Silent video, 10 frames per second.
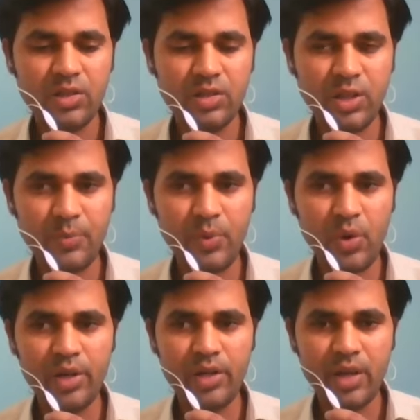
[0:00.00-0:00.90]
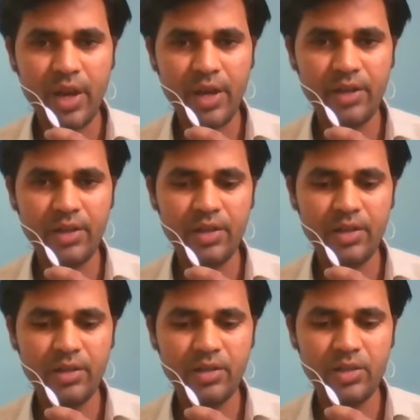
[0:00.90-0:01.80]
diploid, and
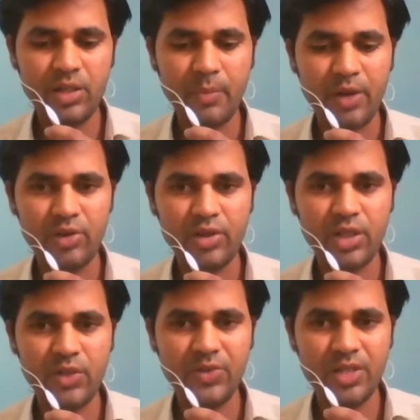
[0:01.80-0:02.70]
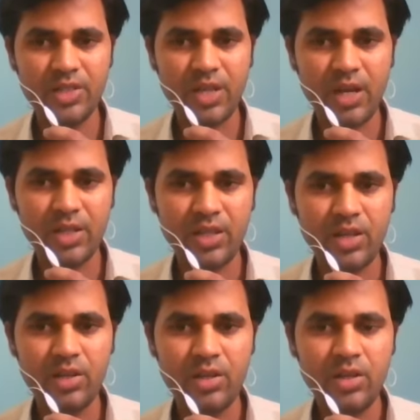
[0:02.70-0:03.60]
the mitotic divisions are
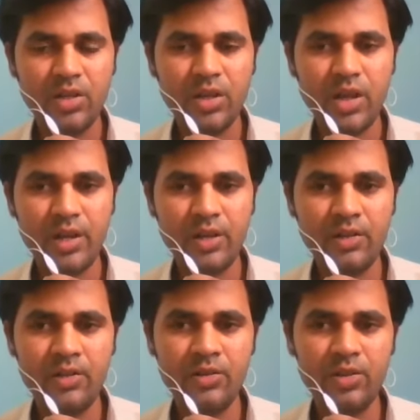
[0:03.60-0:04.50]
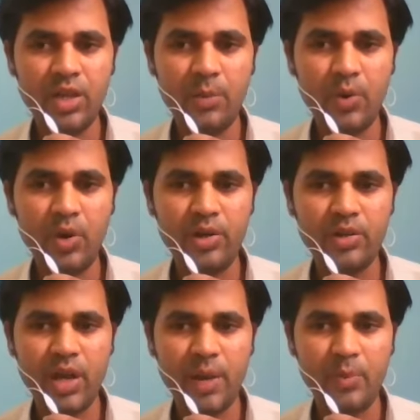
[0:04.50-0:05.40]
there, and the
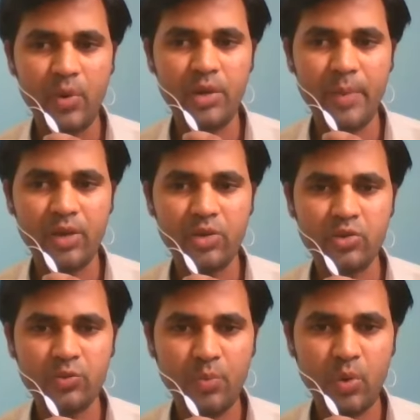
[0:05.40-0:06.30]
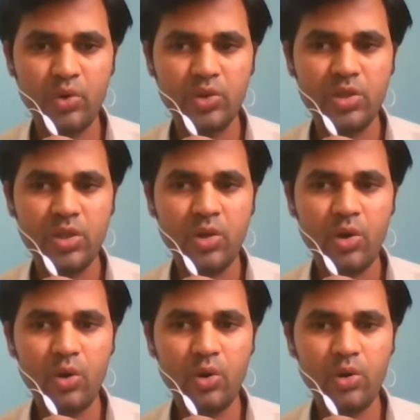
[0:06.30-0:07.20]
haploid microspores,
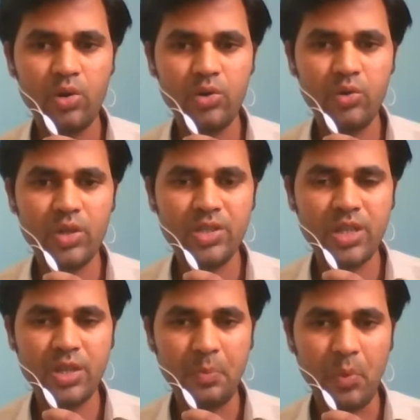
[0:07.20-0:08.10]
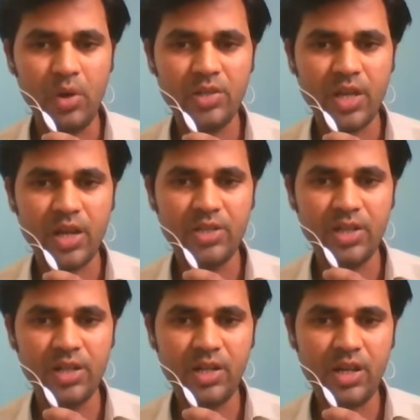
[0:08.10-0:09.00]
or you can say the pollens, are
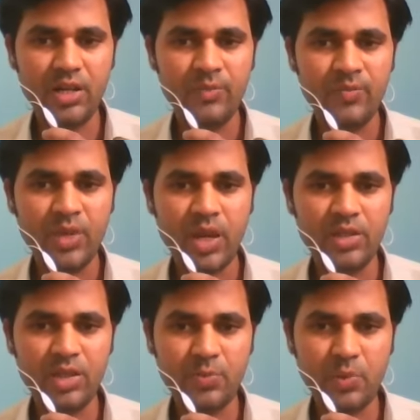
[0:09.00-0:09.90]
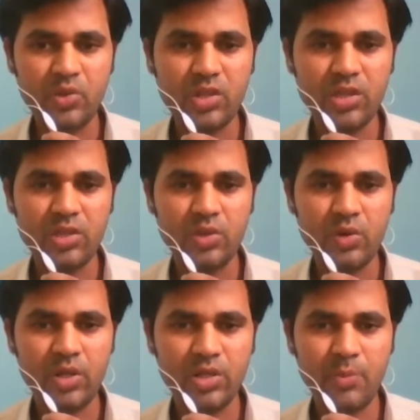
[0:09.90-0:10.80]
generated, and this process is
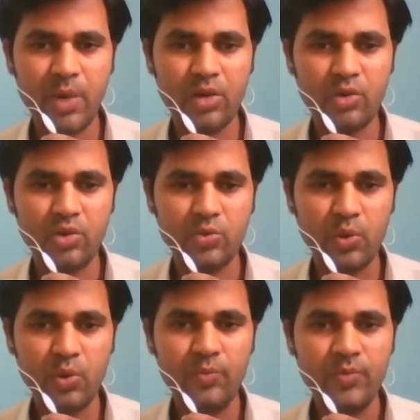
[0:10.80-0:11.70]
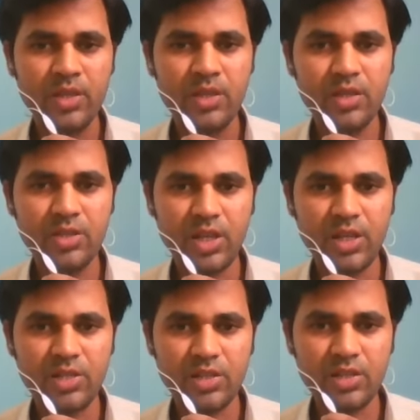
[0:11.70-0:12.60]
known as the
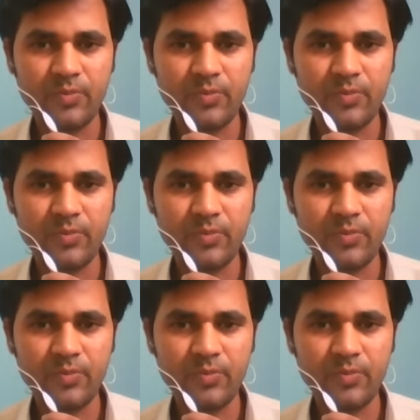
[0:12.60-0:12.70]
microsporogenesis.